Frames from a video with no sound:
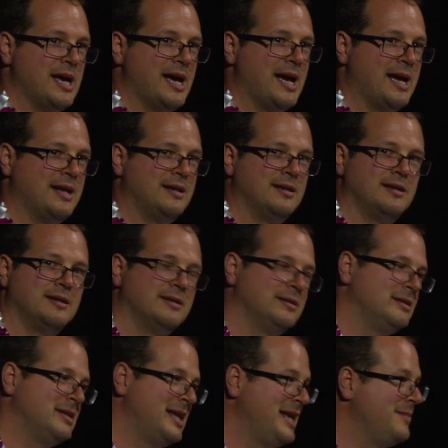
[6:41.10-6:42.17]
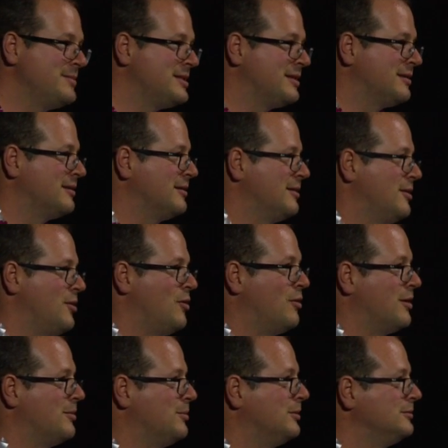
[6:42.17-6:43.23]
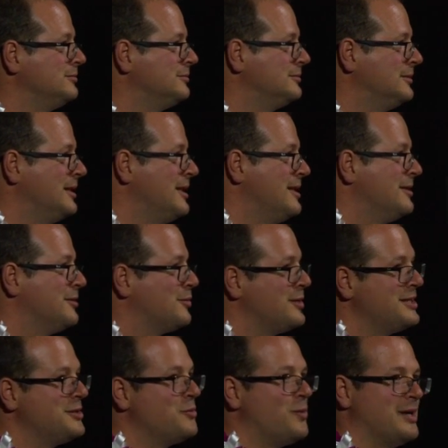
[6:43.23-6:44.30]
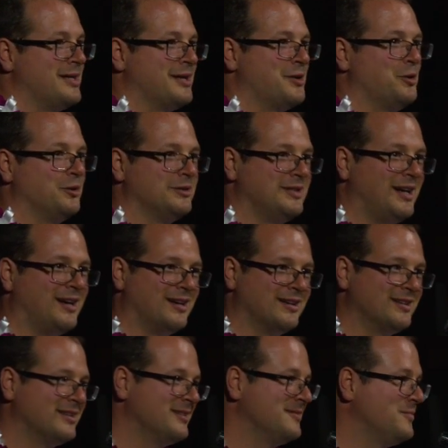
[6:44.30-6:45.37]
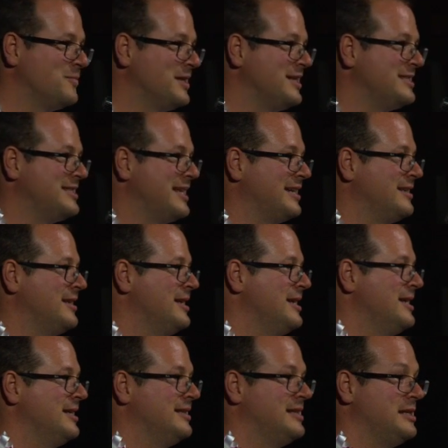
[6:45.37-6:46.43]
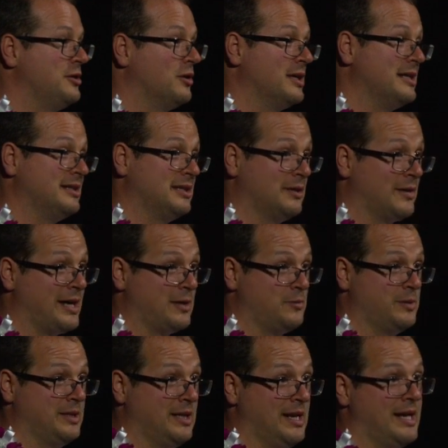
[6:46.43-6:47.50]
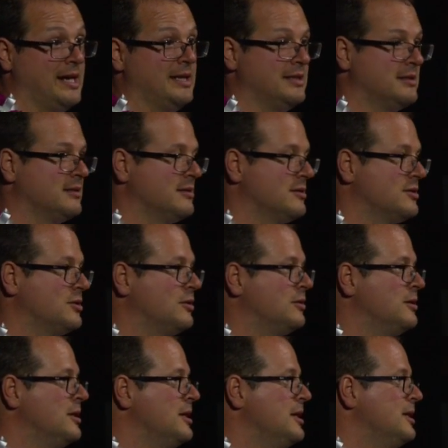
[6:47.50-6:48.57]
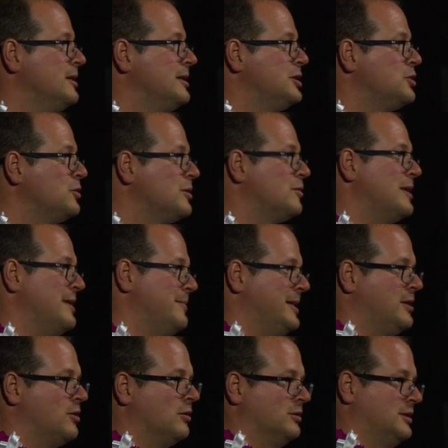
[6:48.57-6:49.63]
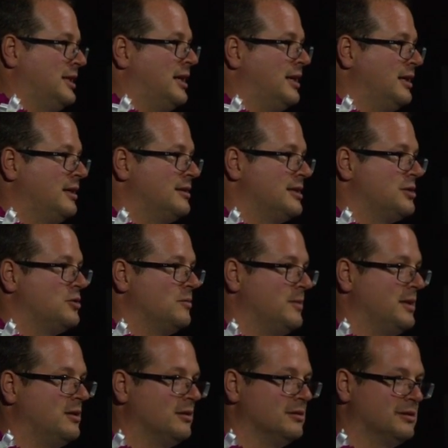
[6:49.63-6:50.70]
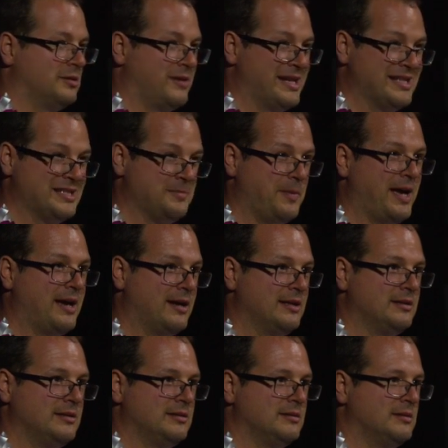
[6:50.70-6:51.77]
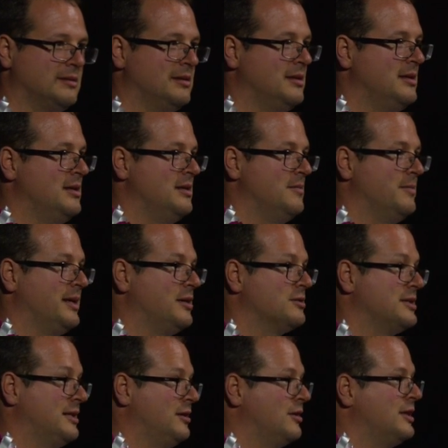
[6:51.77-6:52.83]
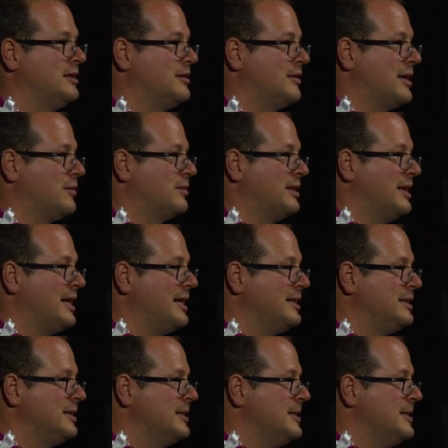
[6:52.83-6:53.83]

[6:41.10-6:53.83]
and the names are horrible. The reason why they're called dark is that they don't interact with light. So they shouldn't really be called dark. They should be called transparent because they don't interact with light.